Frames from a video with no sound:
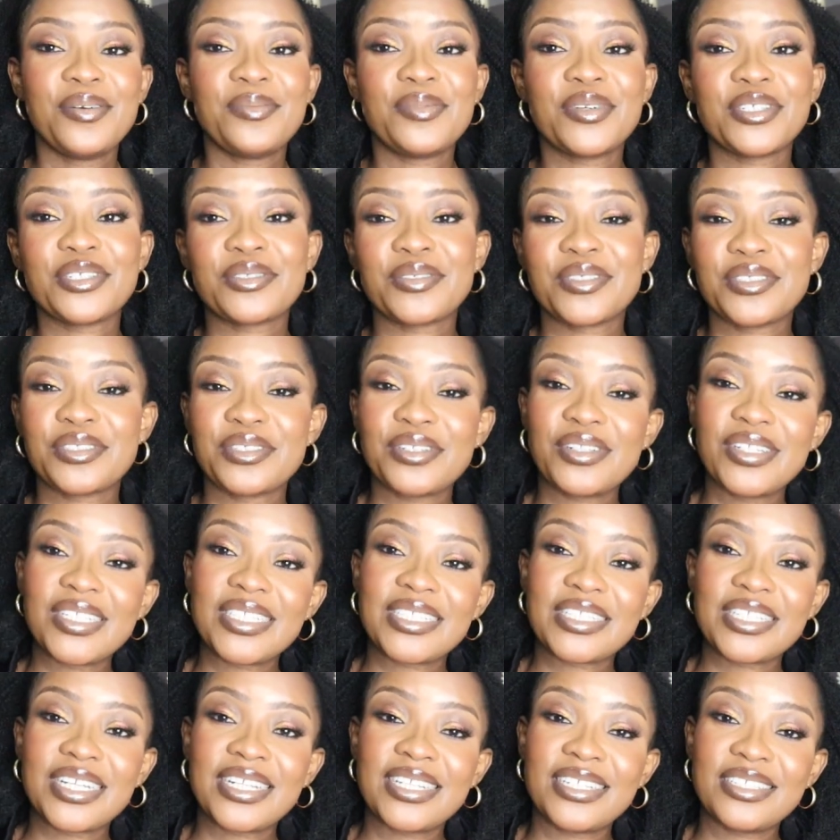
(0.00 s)
But she was
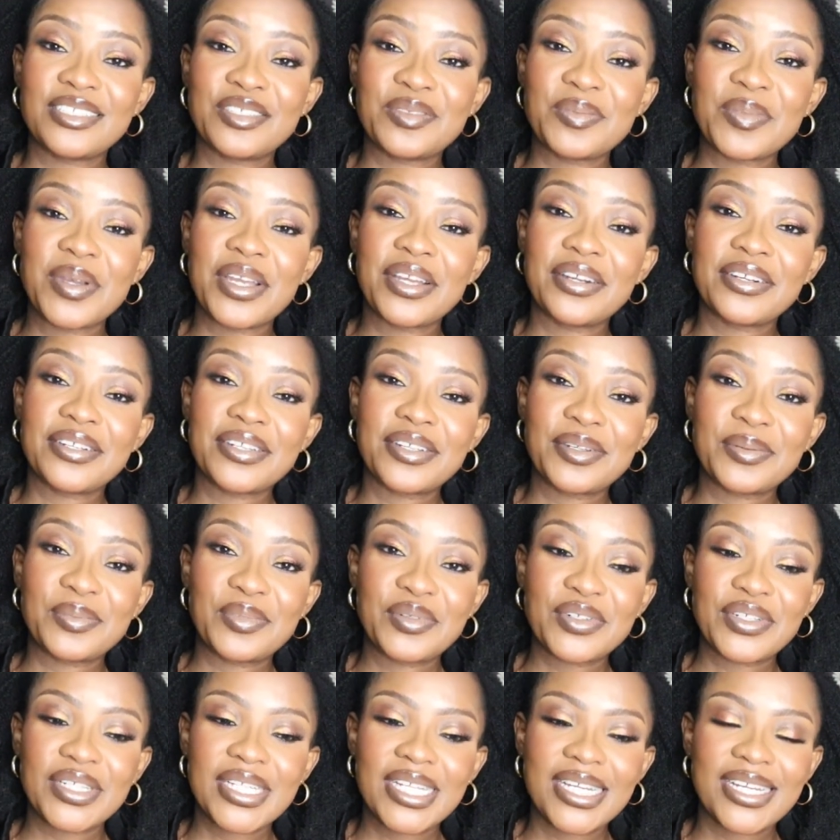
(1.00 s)
always challenging my elder
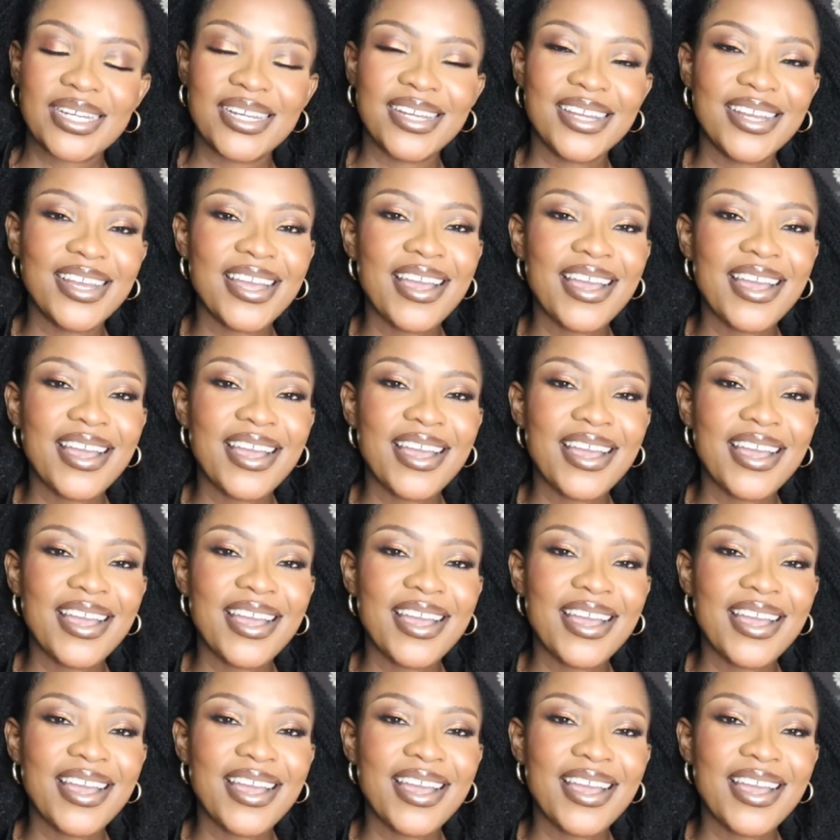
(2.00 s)
brother.